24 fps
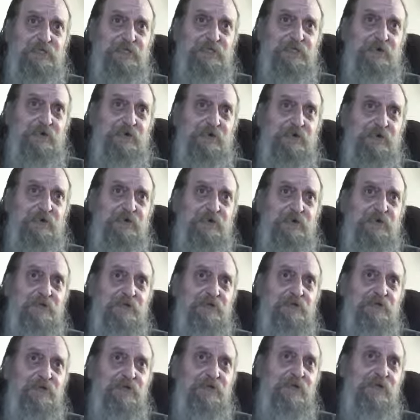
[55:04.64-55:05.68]
stars
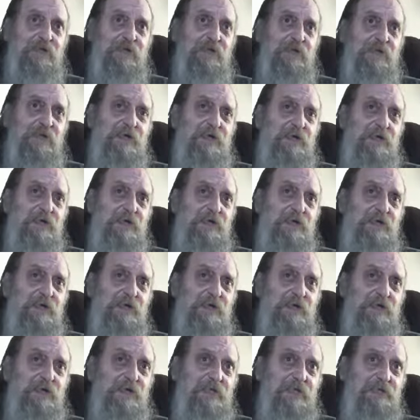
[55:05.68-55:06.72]

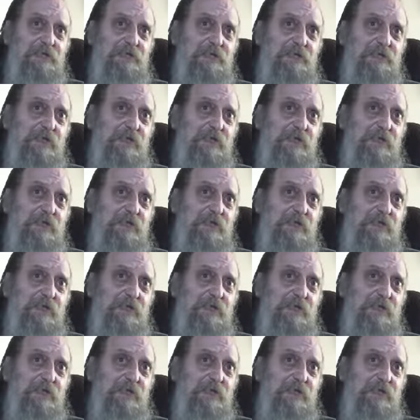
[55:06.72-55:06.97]
uh,